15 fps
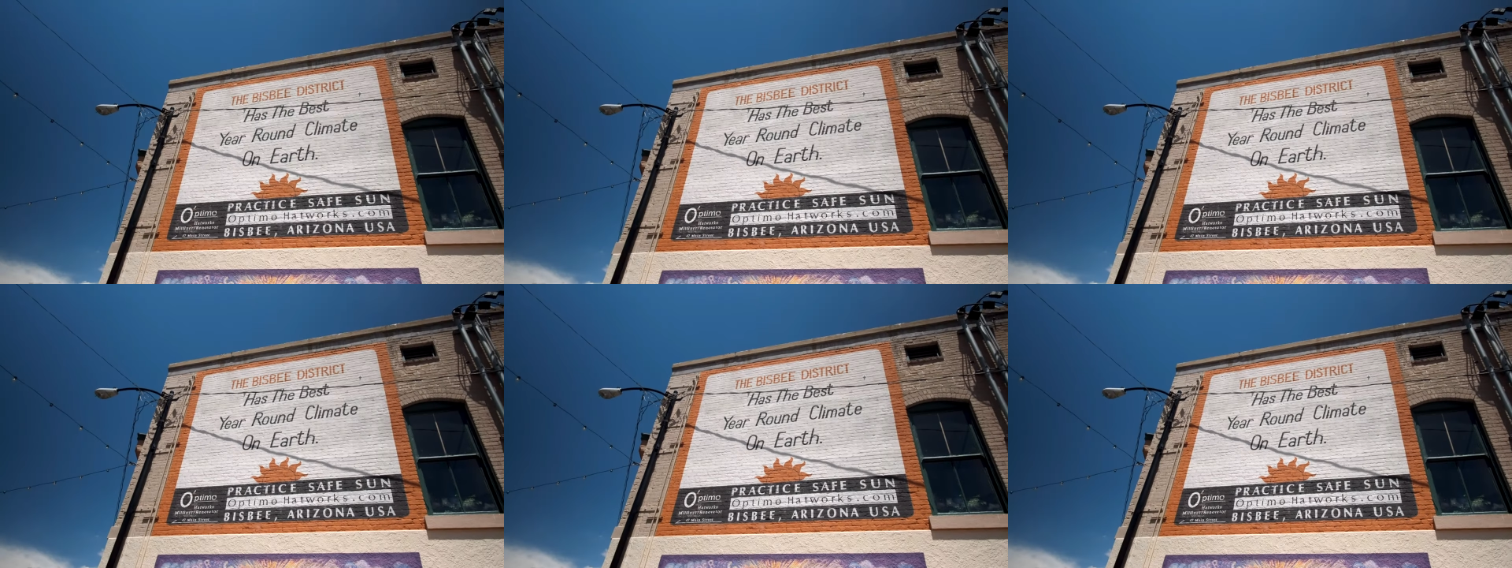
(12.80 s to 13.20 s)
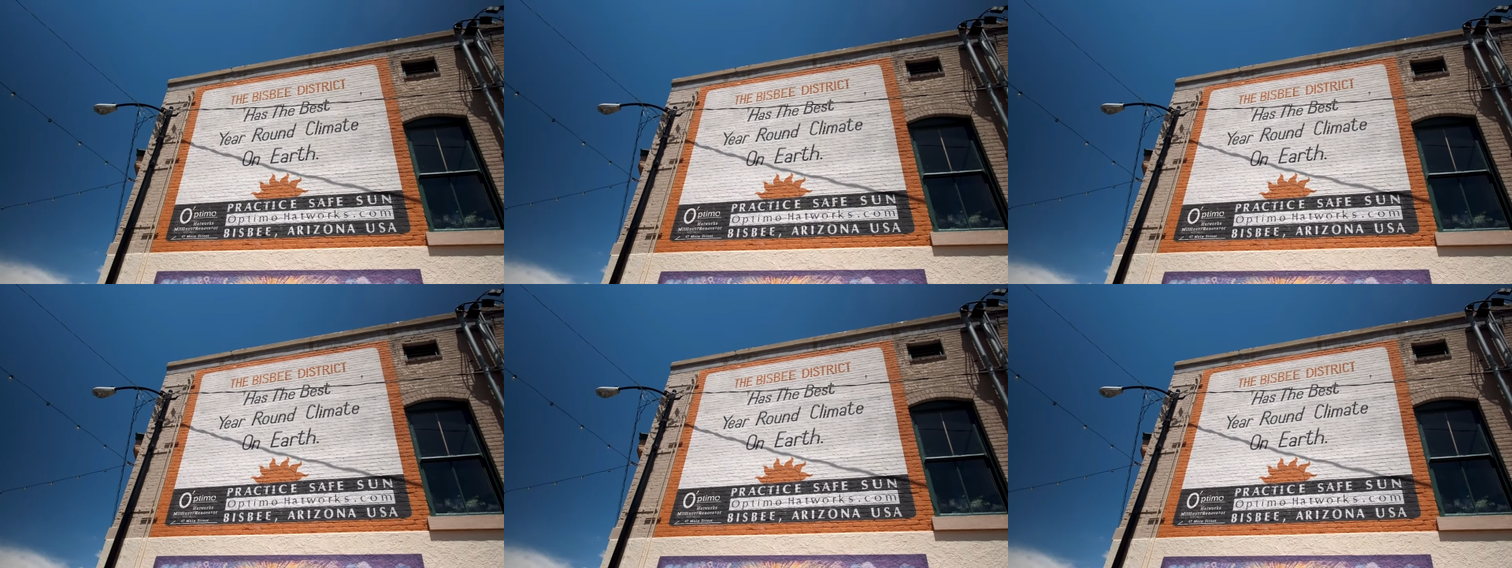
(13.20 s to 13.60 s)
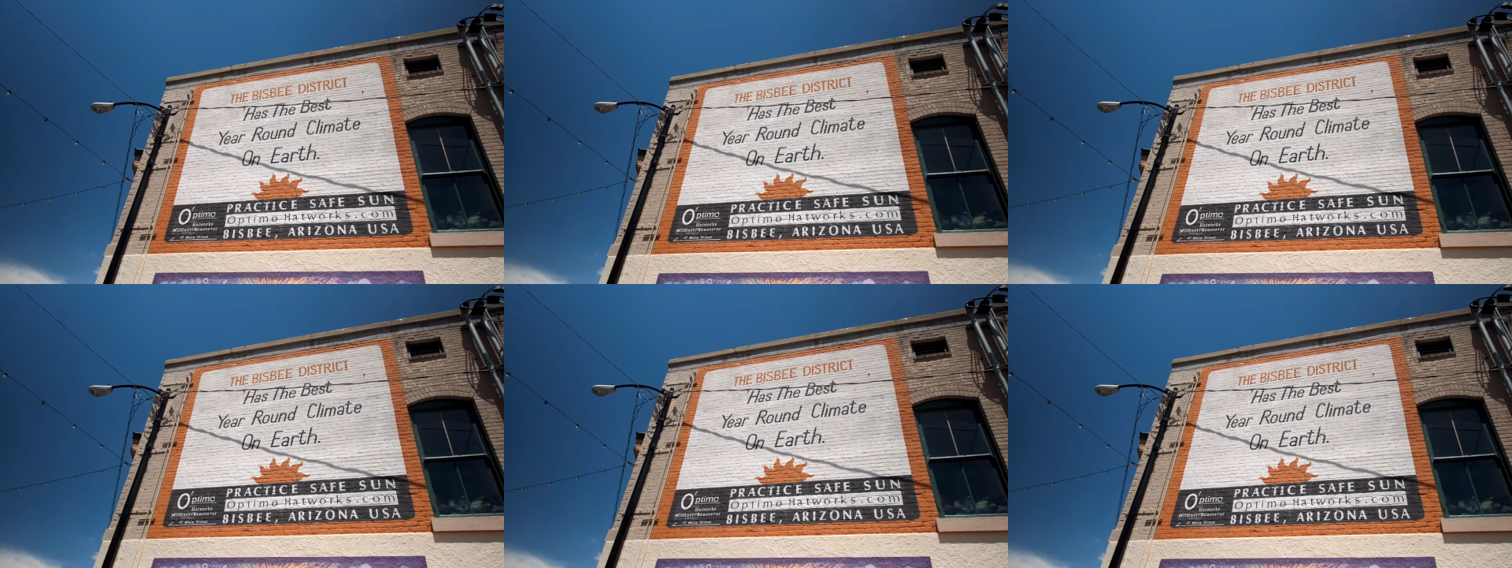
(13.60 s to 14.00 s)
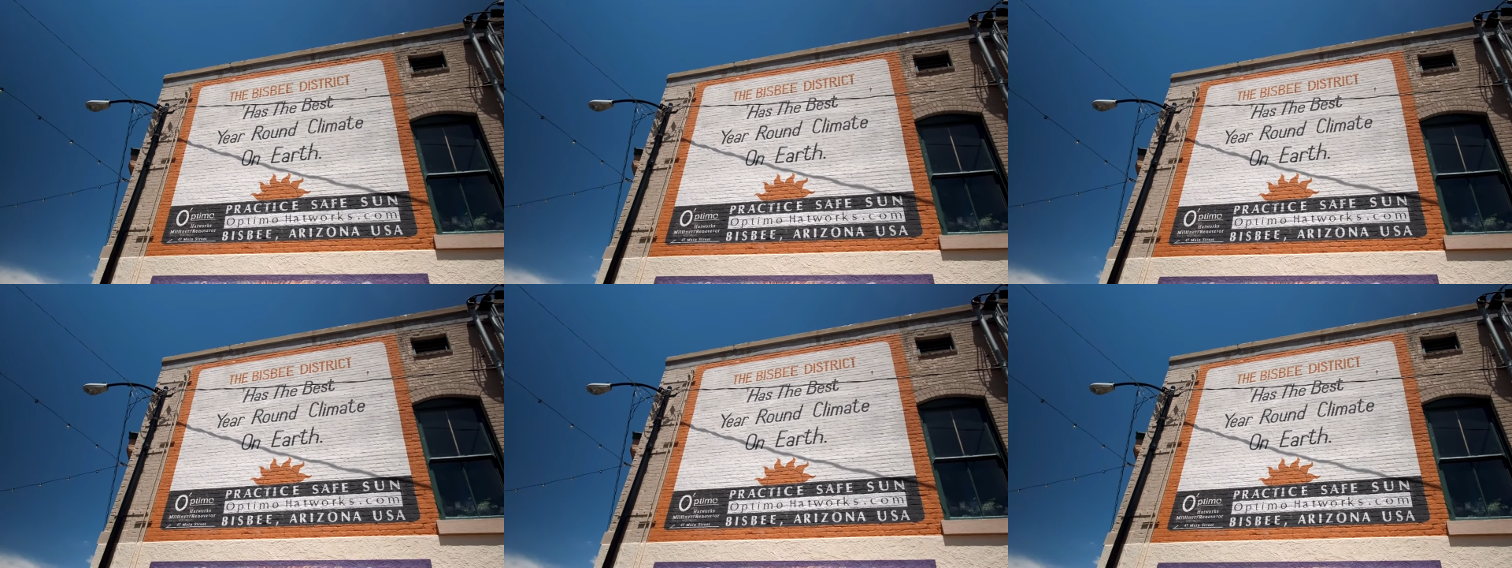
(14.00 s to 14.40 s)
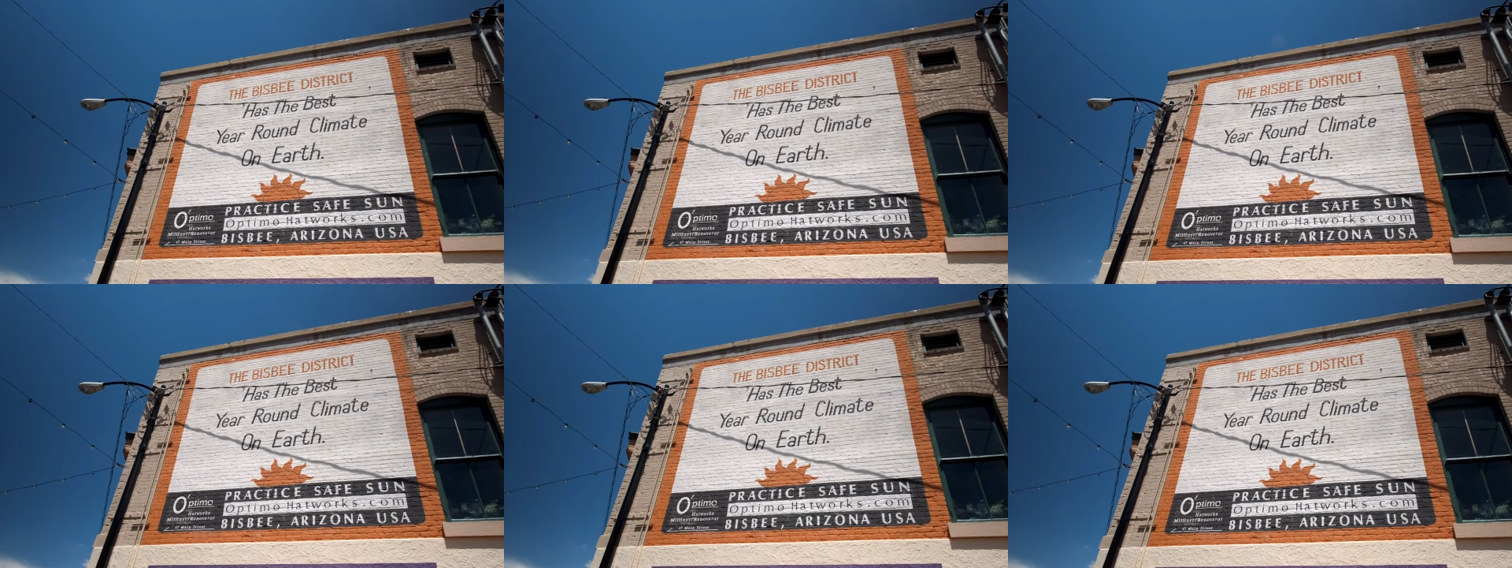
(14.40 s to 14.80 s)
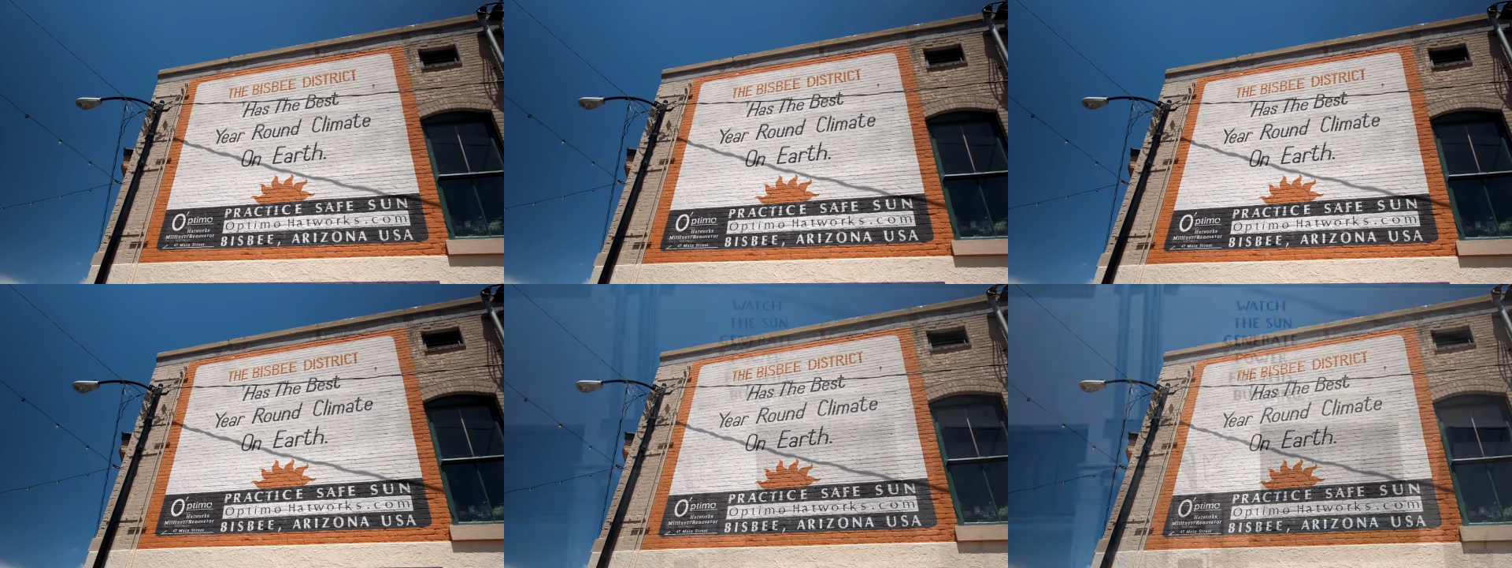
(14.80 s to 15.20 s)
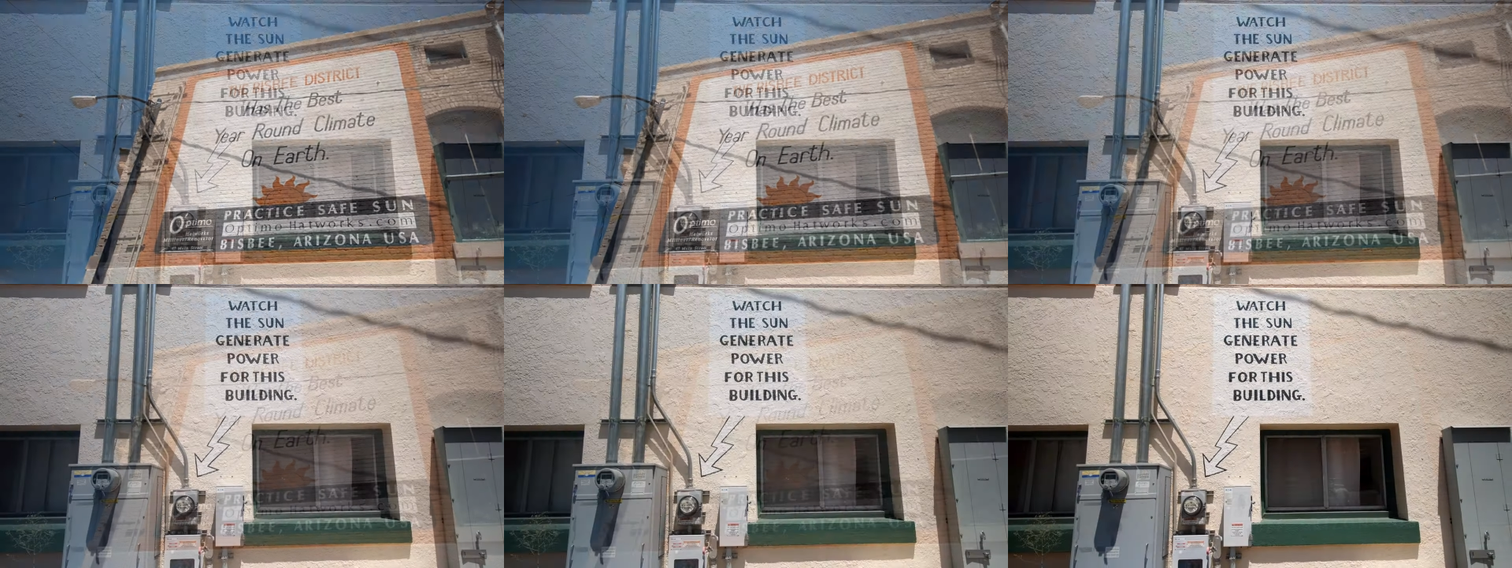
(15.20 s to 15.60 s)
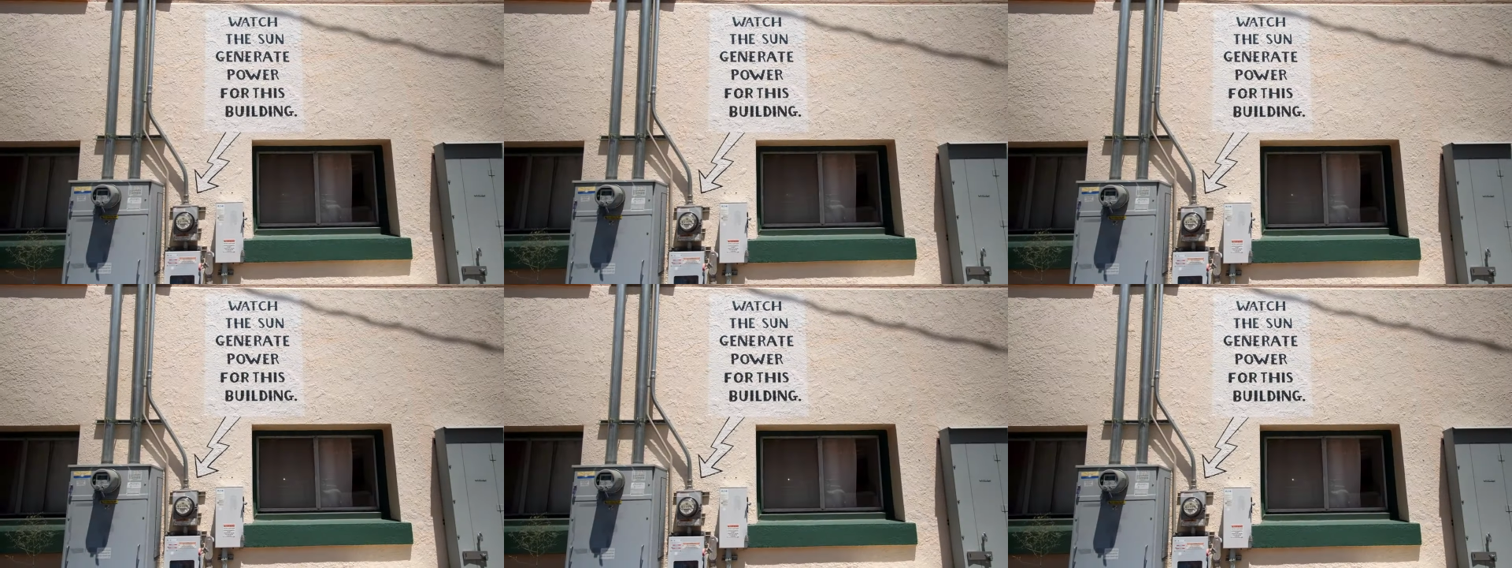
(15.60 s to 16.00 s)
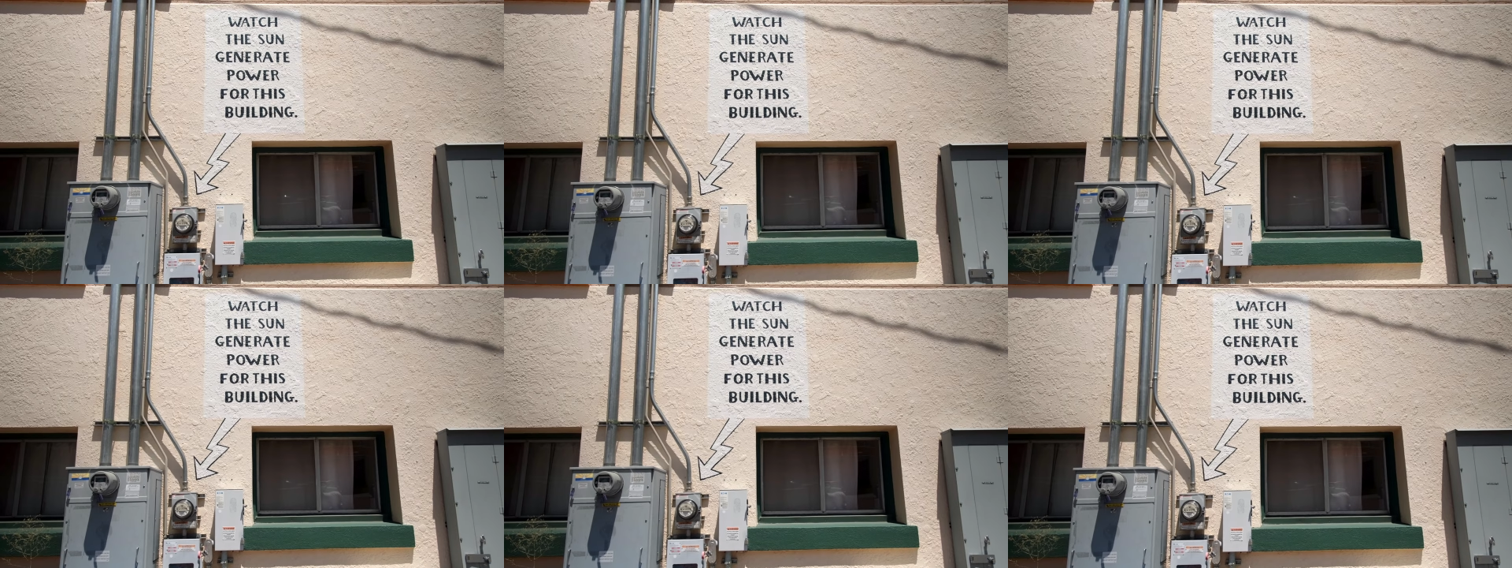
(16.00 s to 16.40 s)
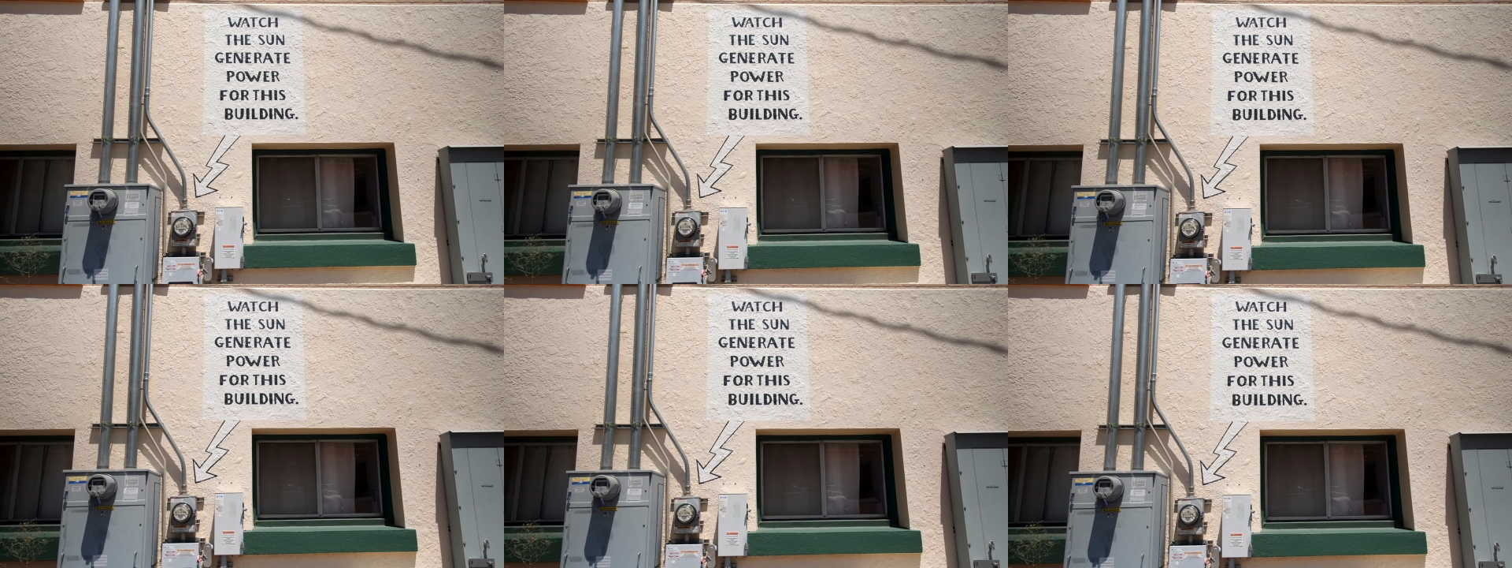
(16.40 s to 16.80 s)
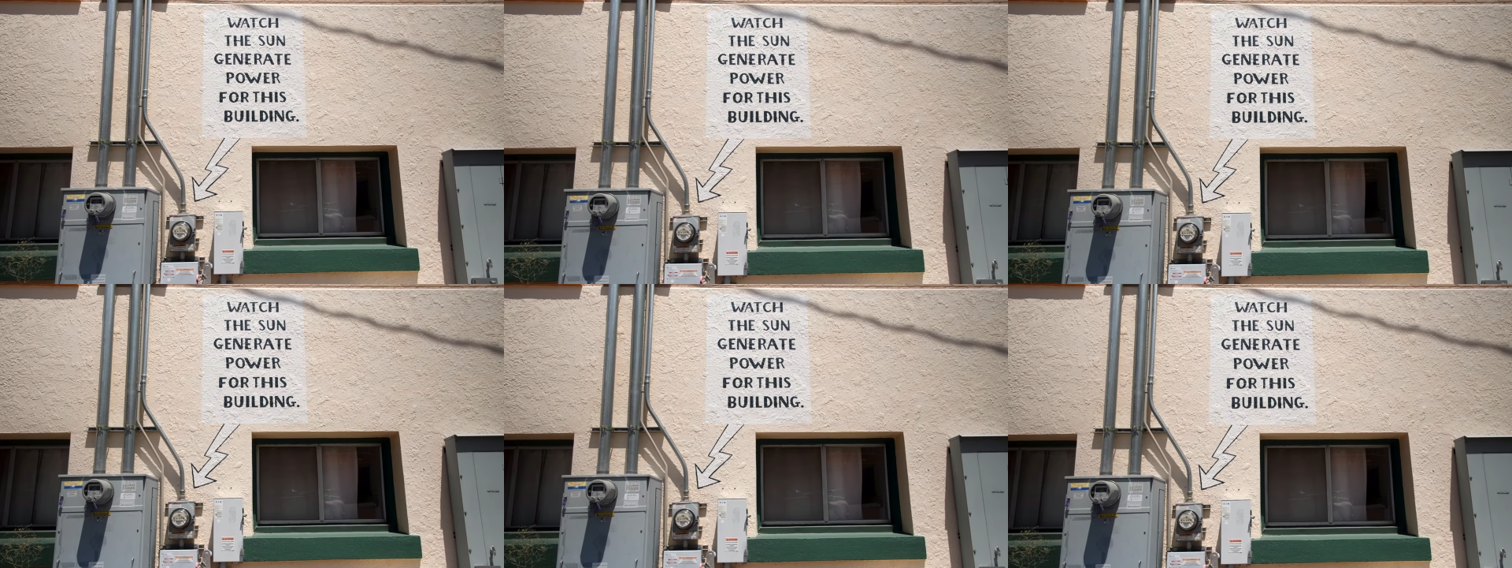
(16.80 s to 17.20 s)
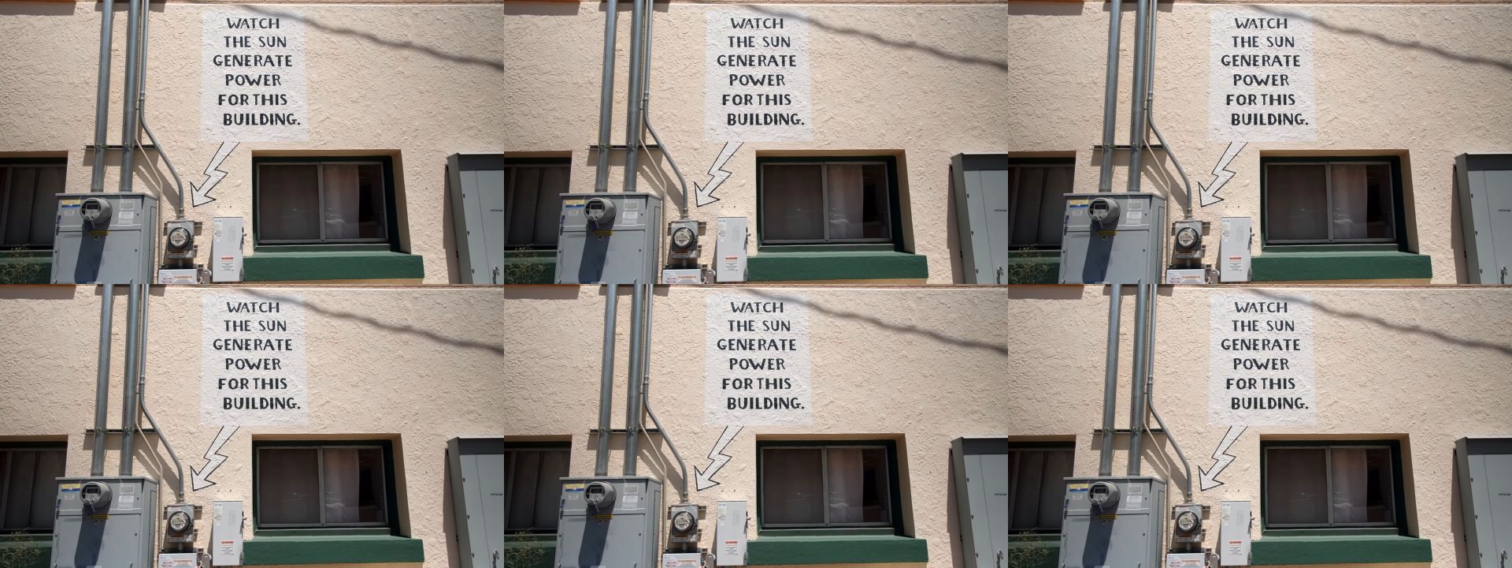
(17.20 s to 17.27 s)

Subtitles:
Nobody's mouth can be seen.